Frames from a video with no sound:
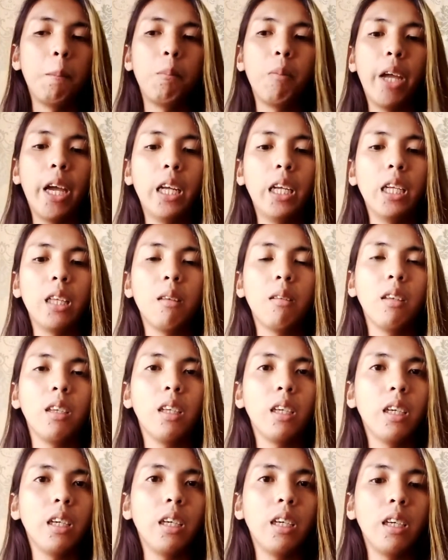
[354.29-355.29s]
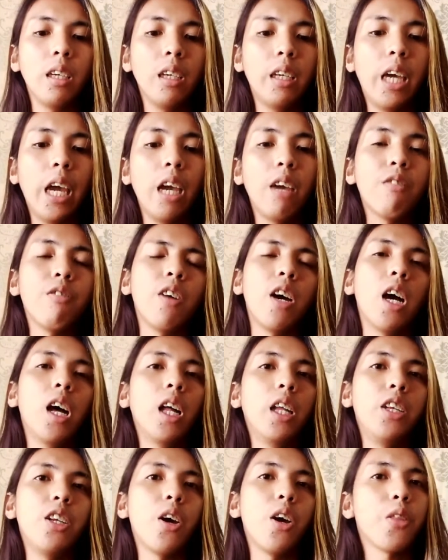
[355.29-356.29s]
and it gave
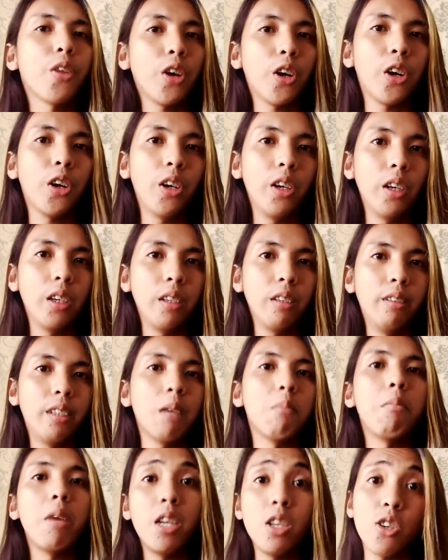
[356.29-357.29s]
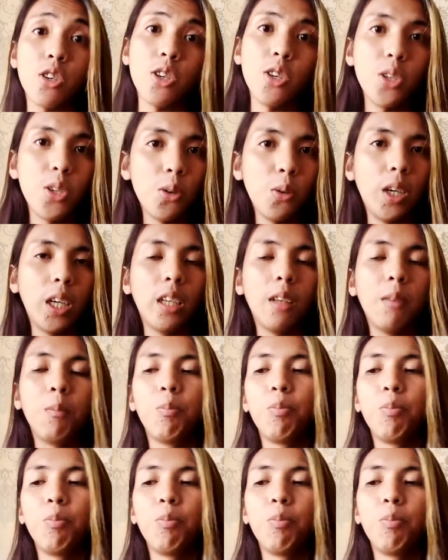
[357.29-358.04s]
another dimension to it.